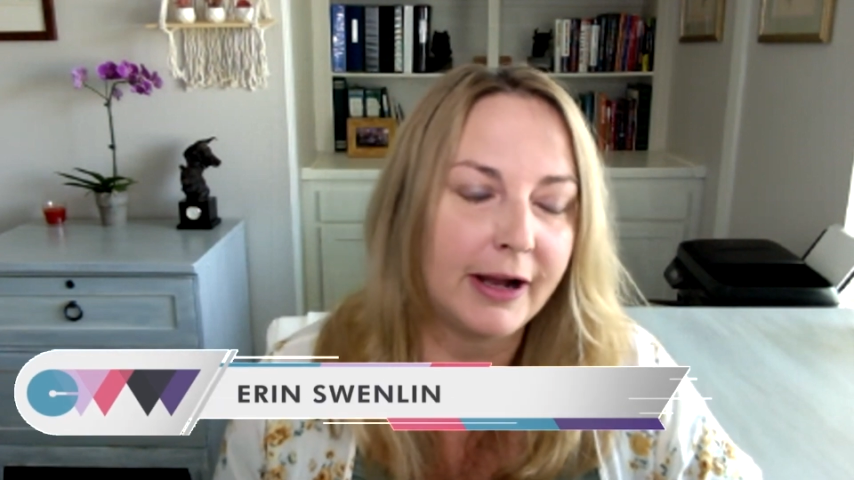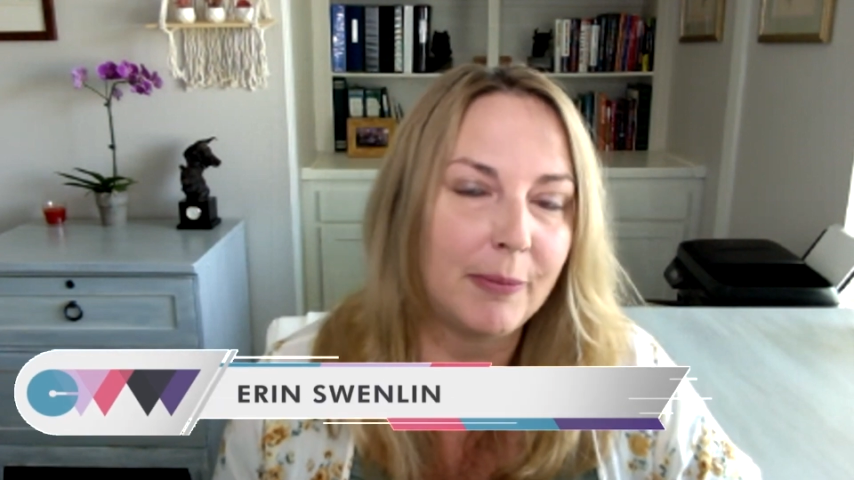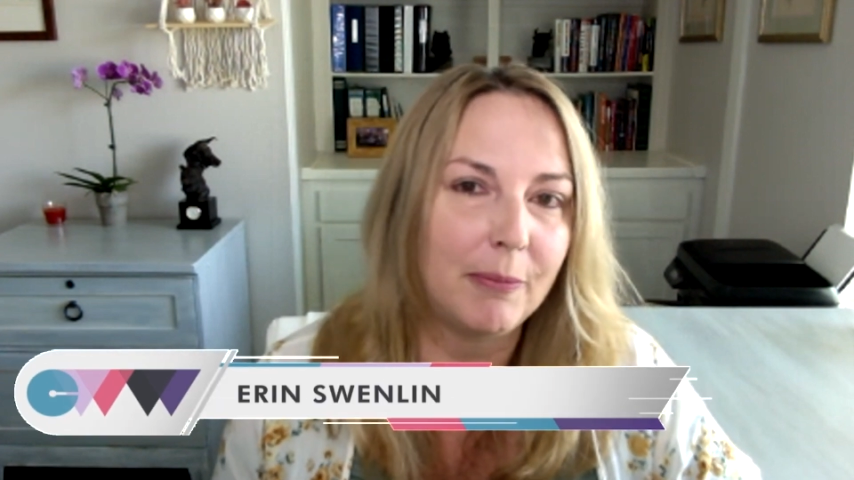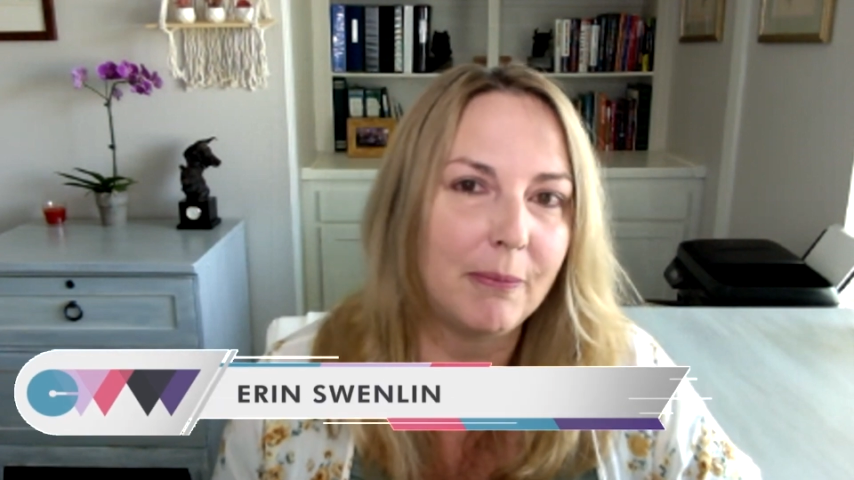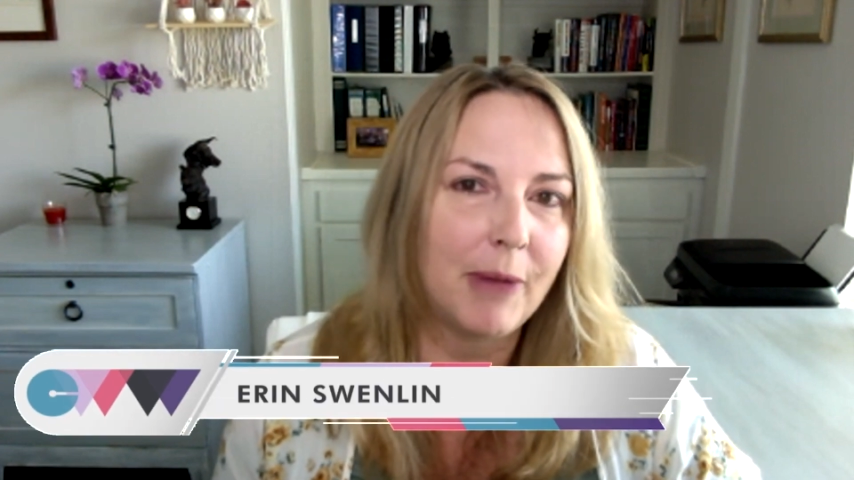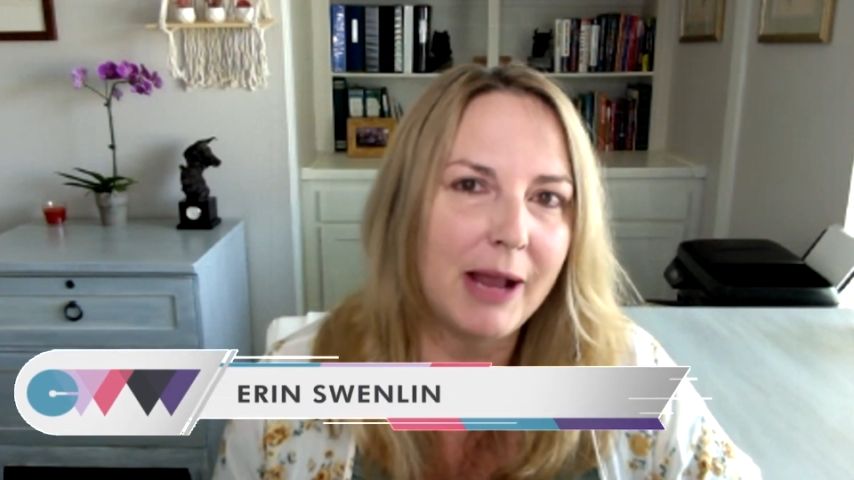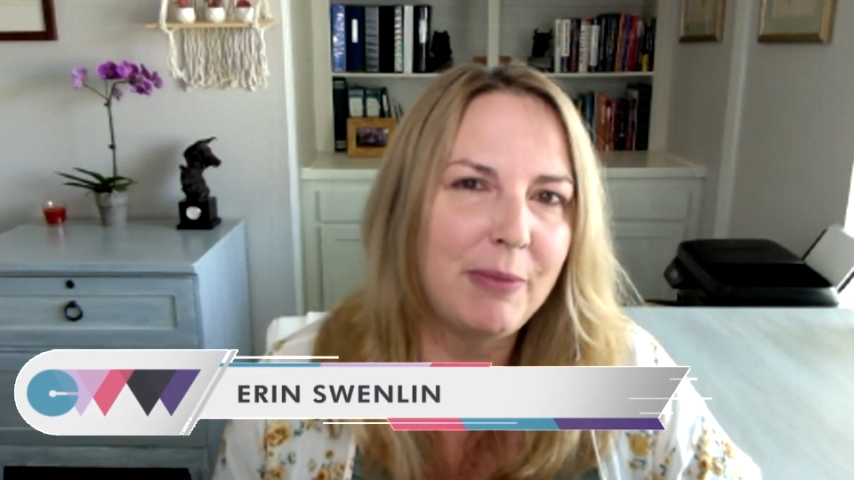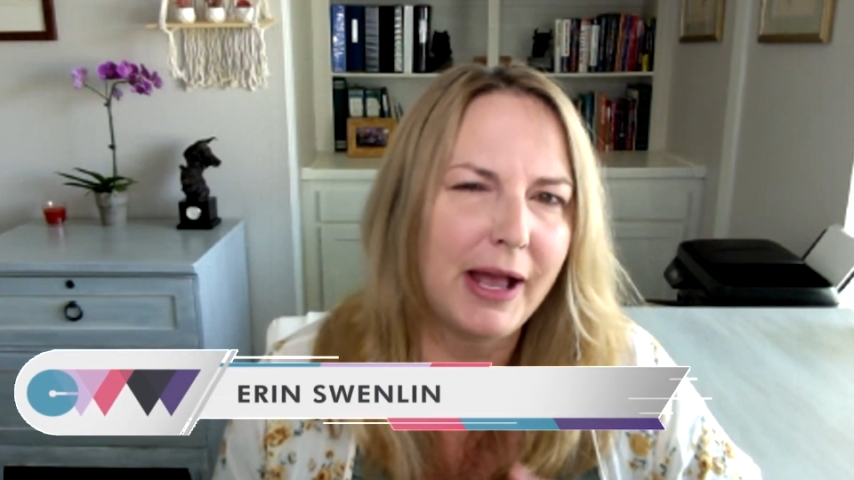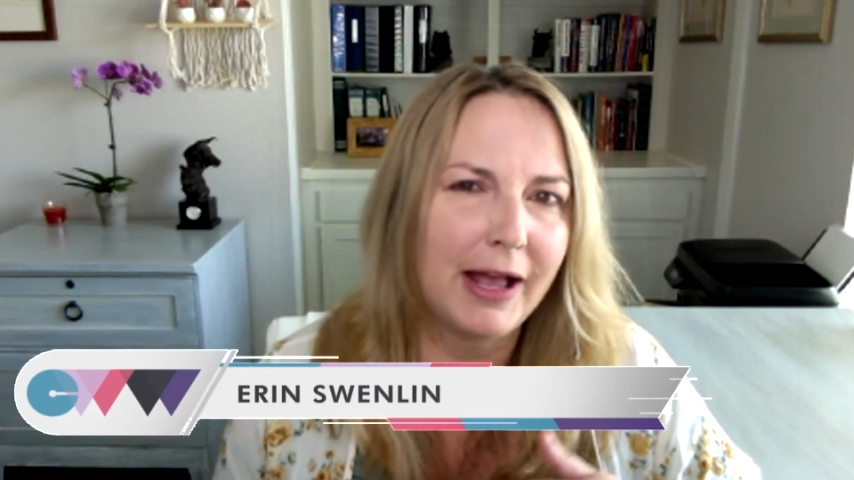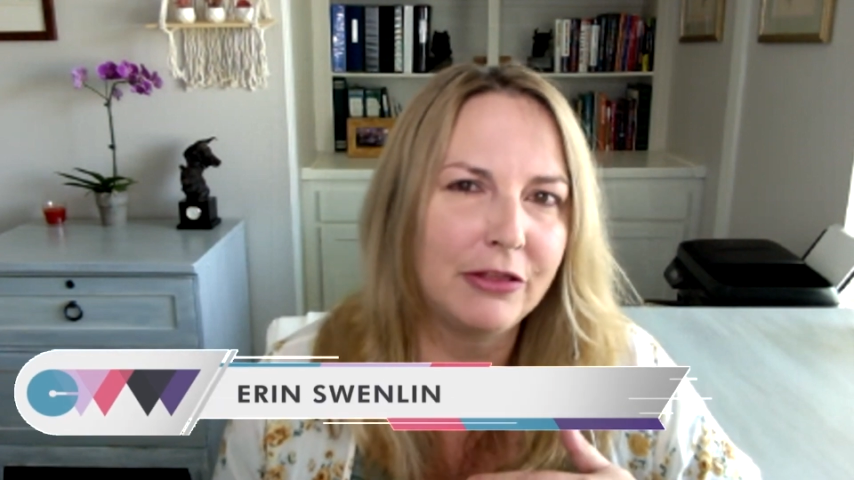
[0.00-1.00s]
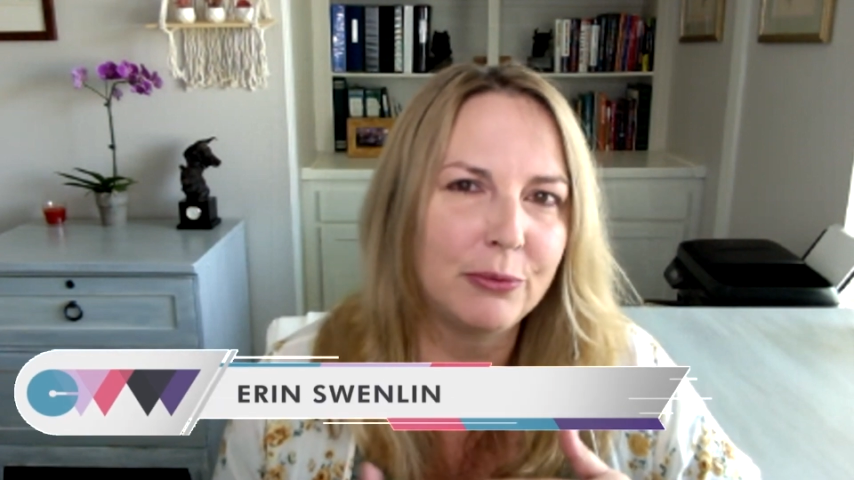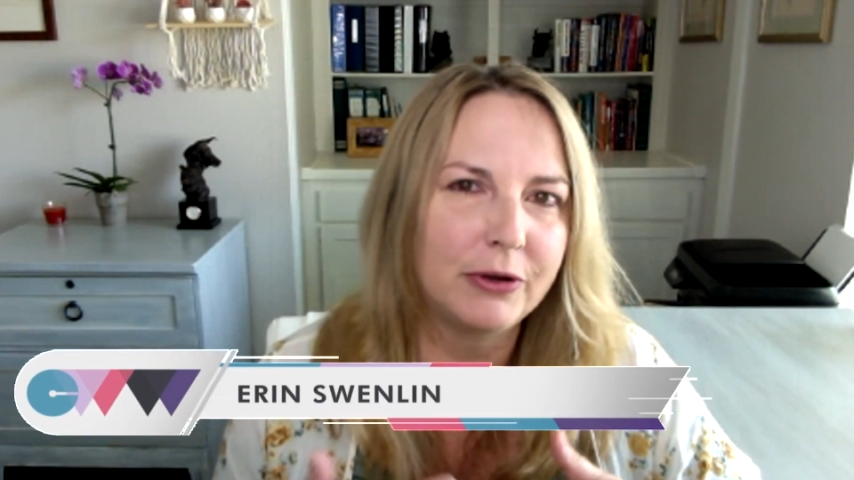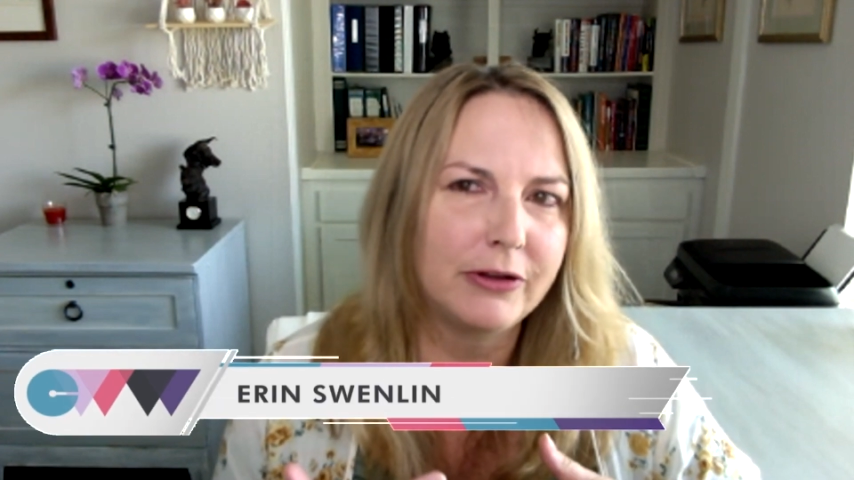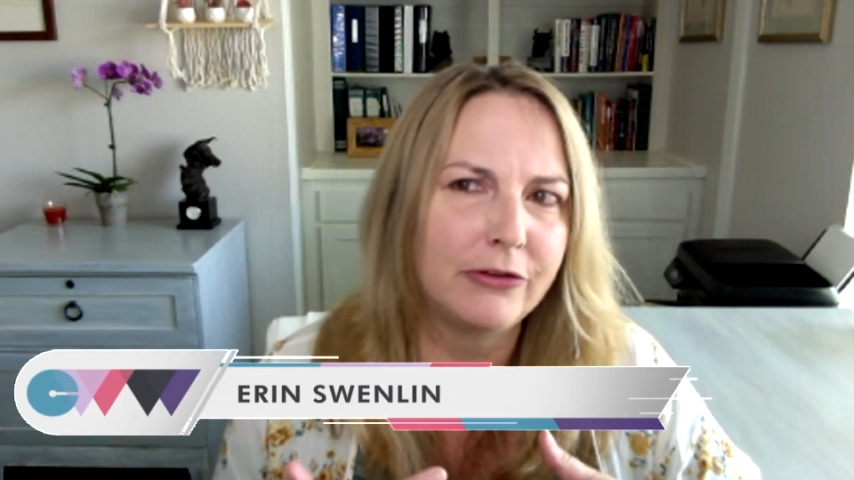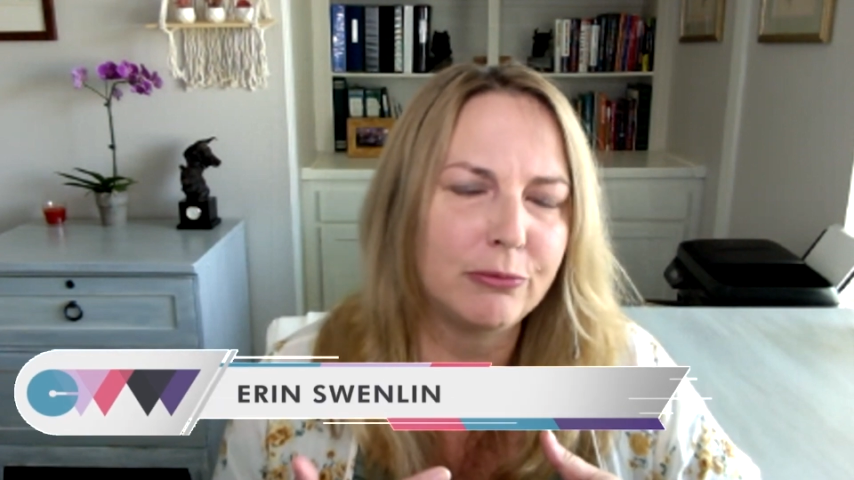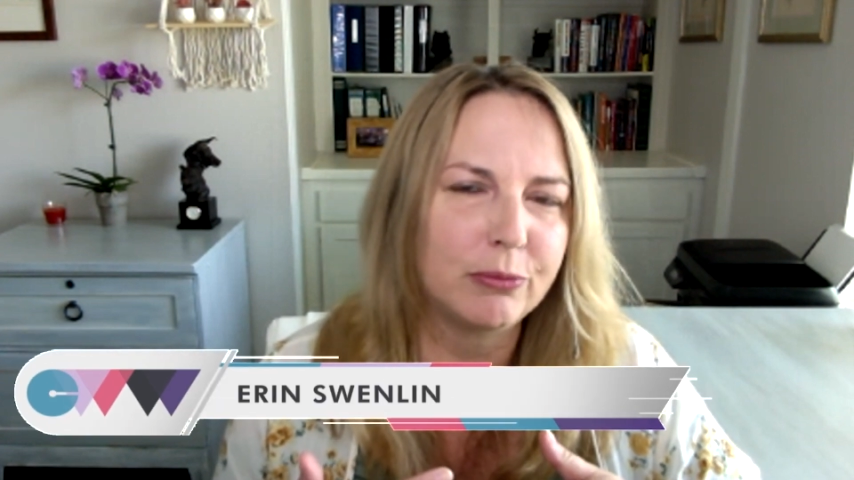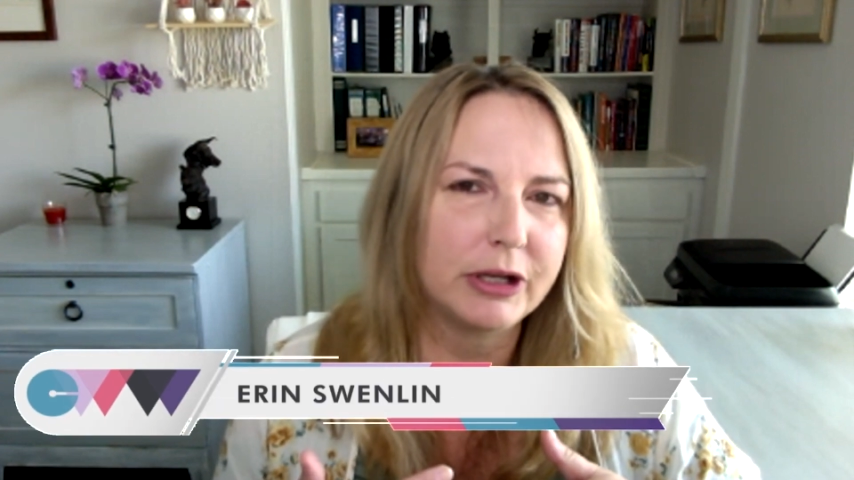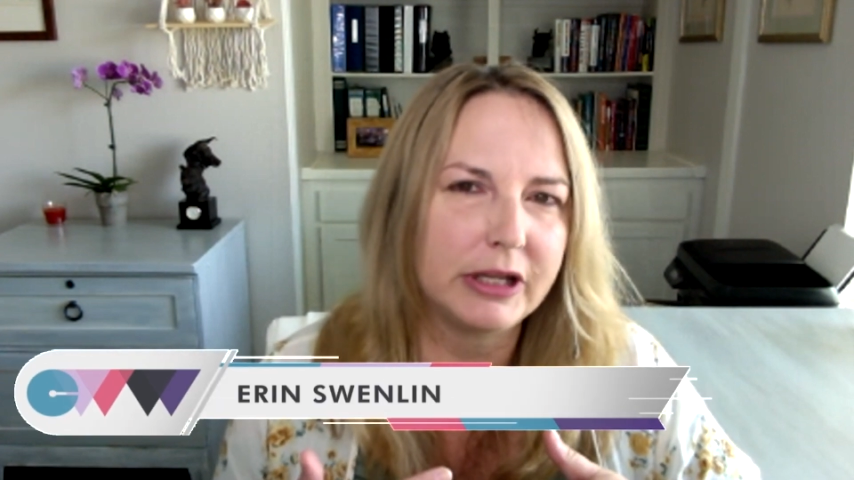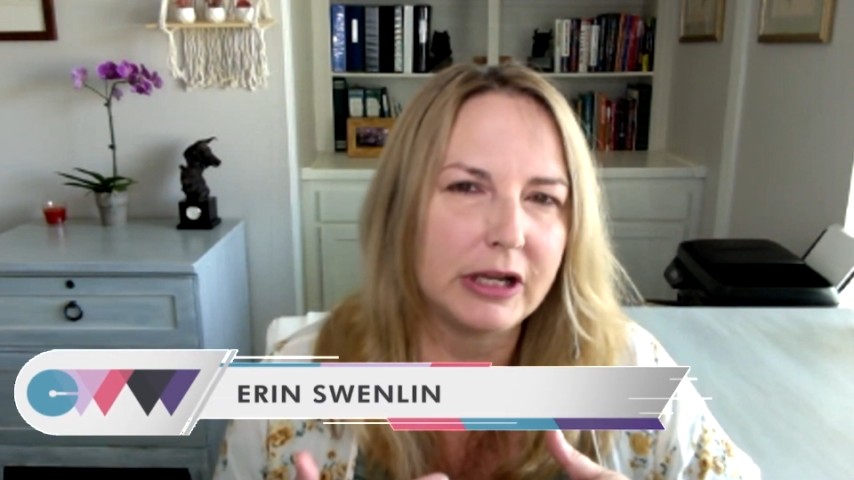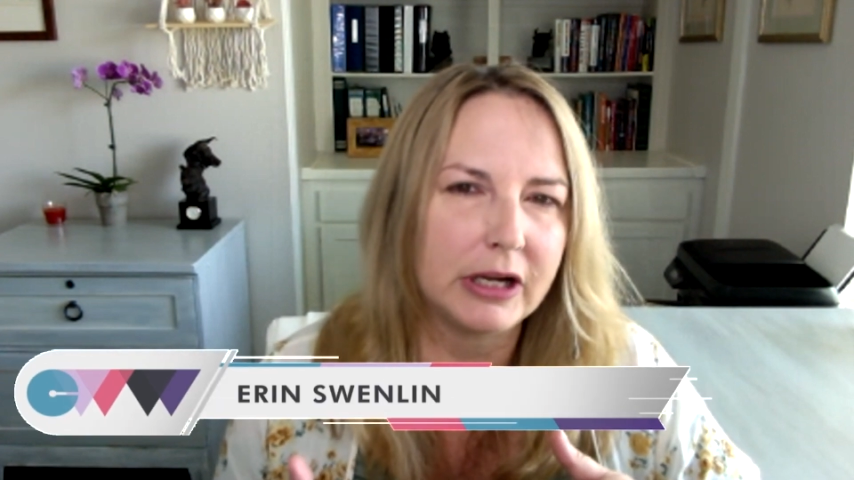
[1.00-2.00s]
Um, mm-hmm. My path was
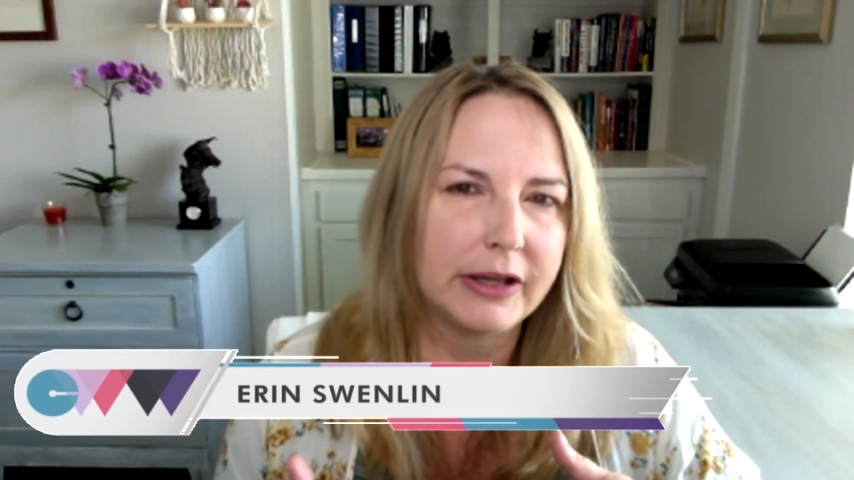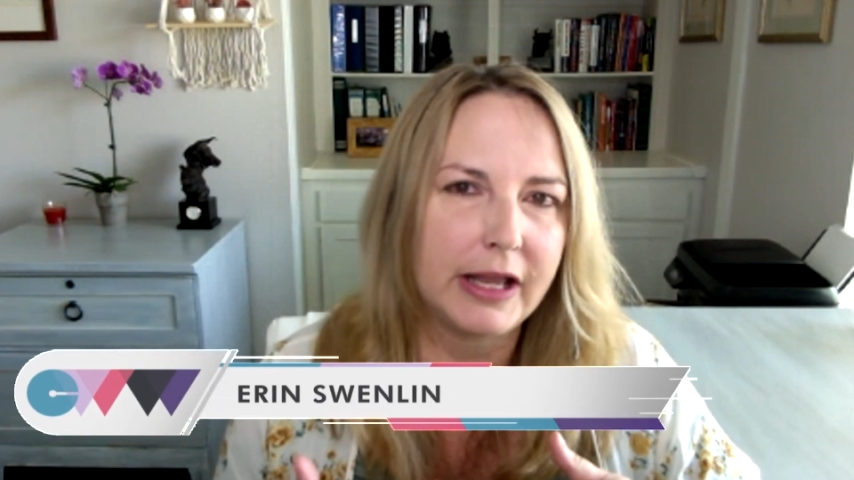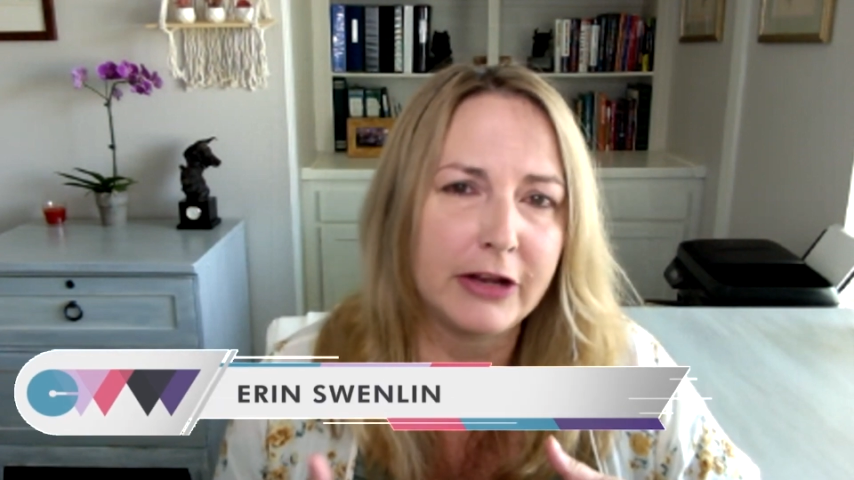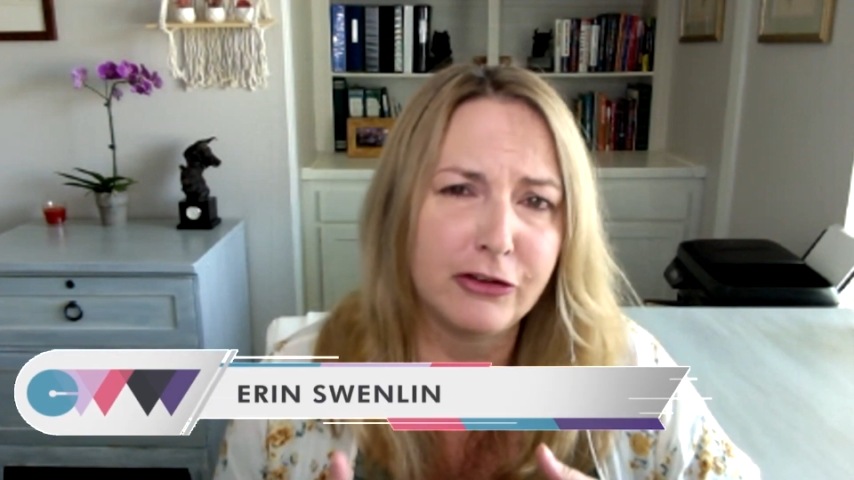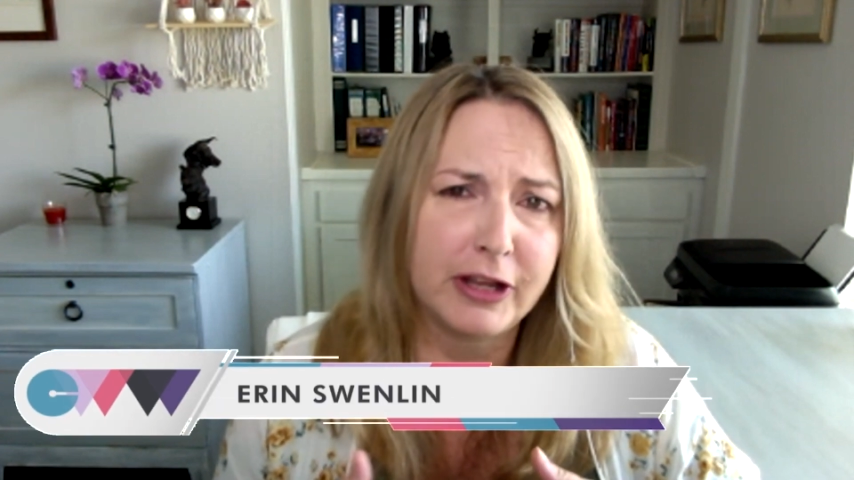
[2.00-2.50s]
really on the